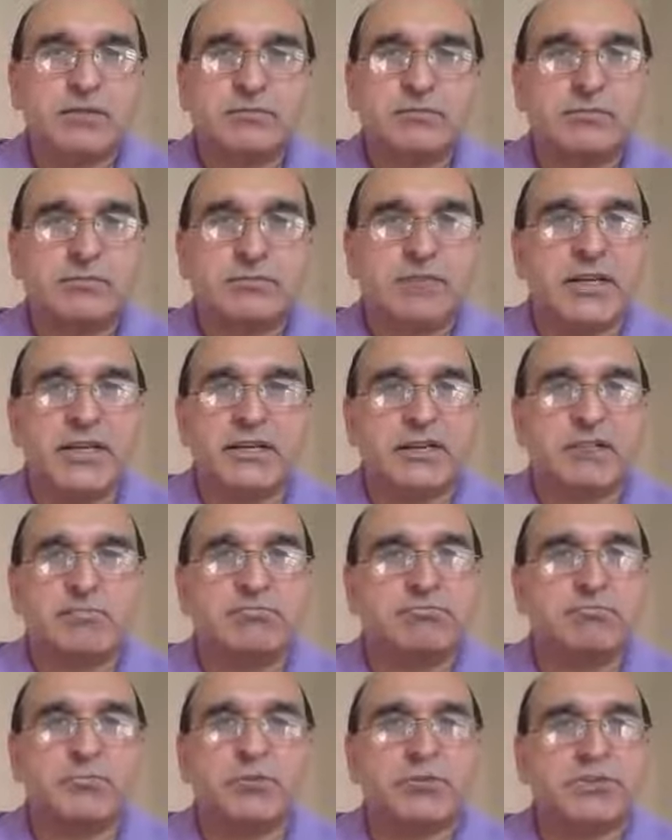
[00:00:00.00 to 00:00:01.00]
There is a
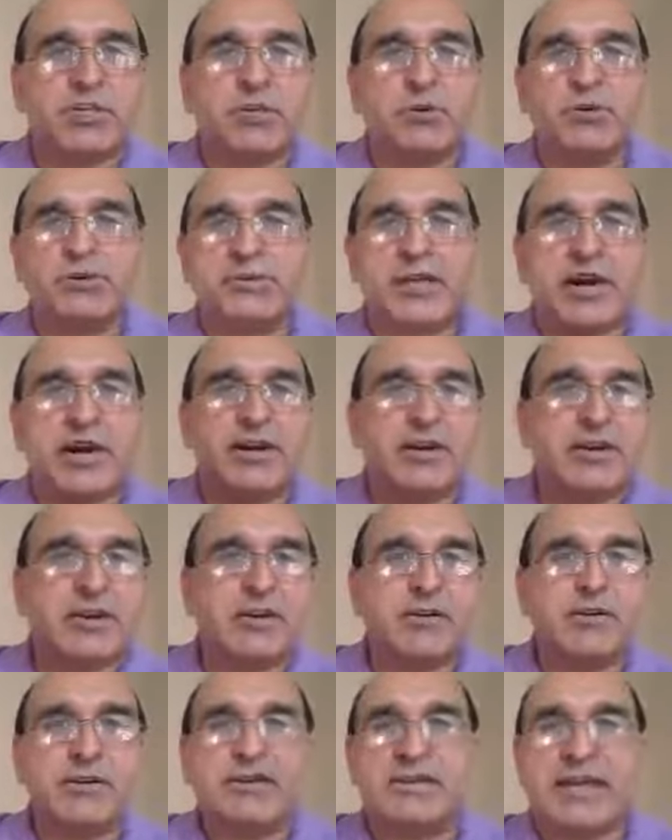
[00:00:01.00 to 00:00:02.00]
genocide
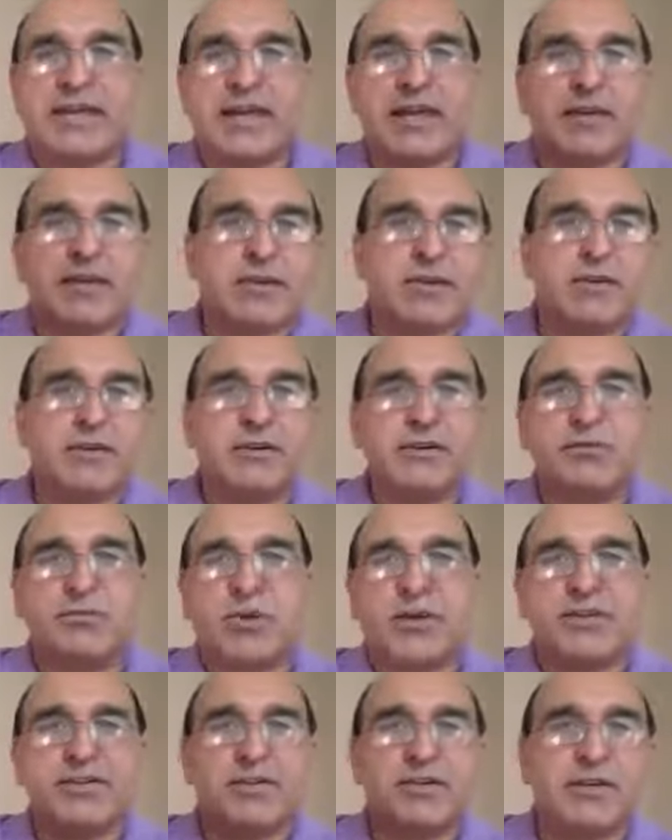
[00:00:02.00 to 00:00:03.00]
or attack or
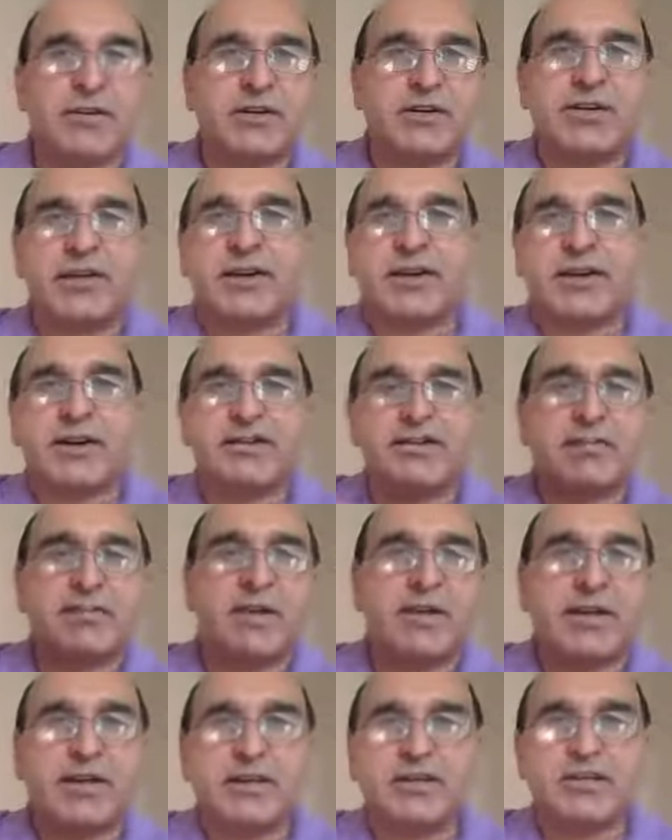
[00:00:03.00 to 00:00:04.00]
invasion or terrorism
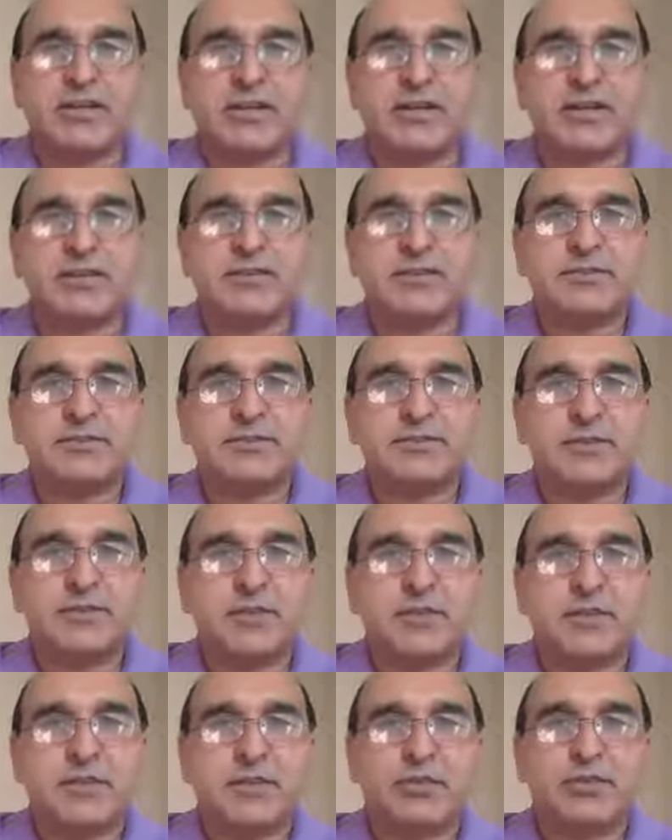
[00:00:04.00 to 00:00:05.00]
or anything.
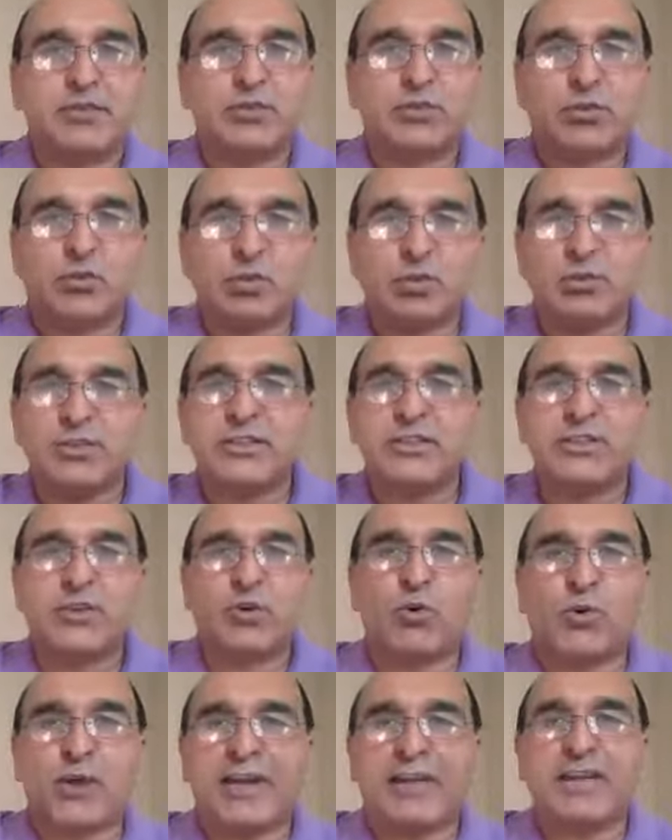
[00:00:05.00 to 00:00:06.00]
Do these
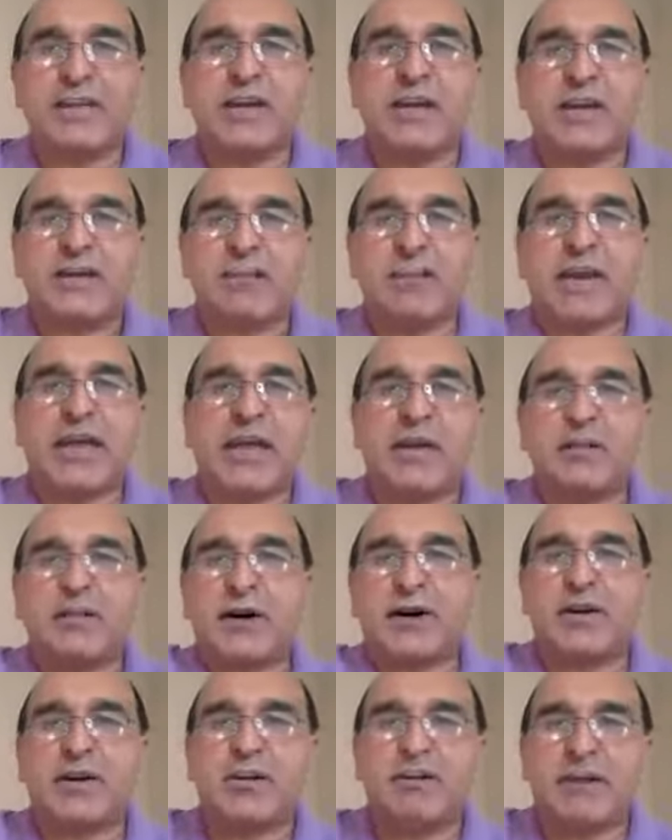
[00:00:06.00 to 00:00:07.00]
Rohingya or
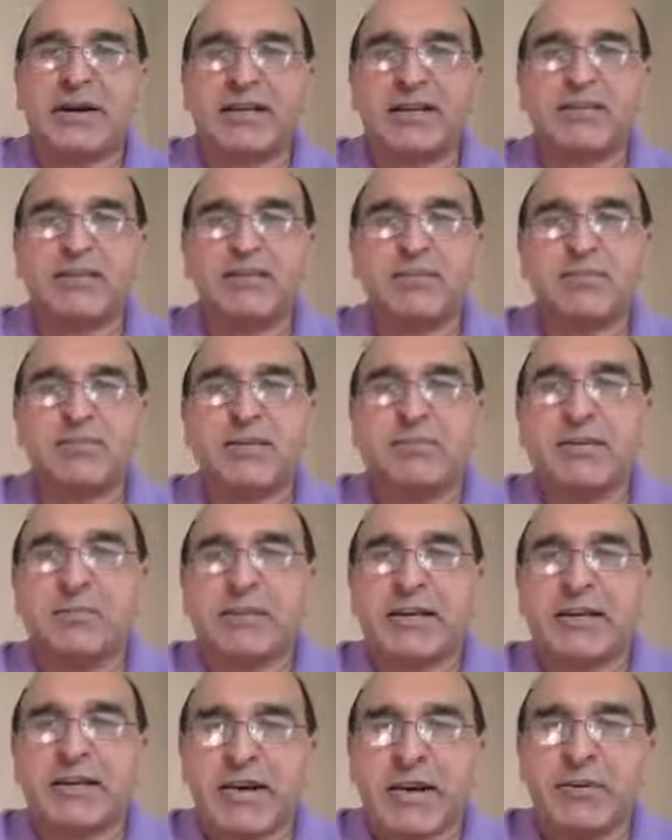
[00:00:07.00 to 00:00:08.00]
Myanmar or Bangladeshi people
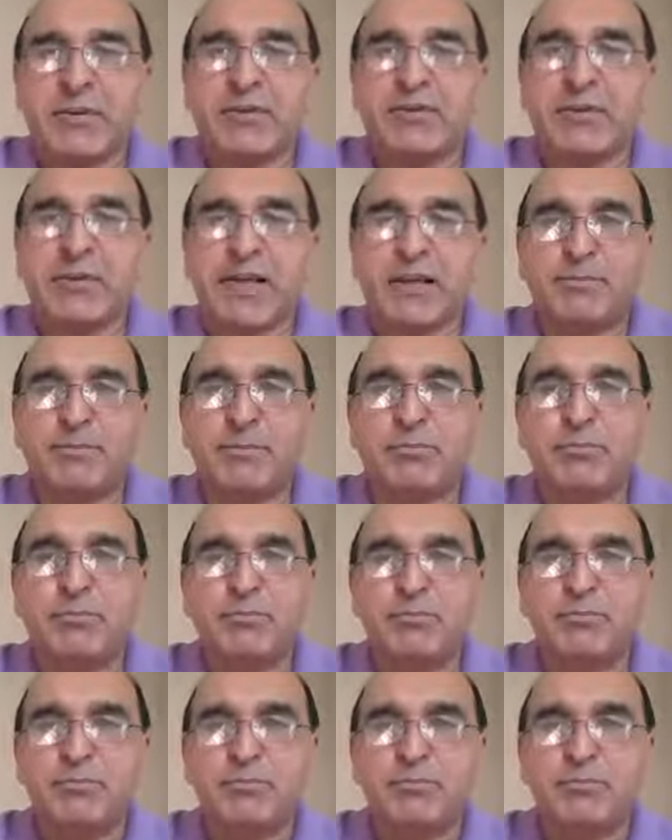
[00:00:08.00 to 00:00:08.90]
will come and will help you?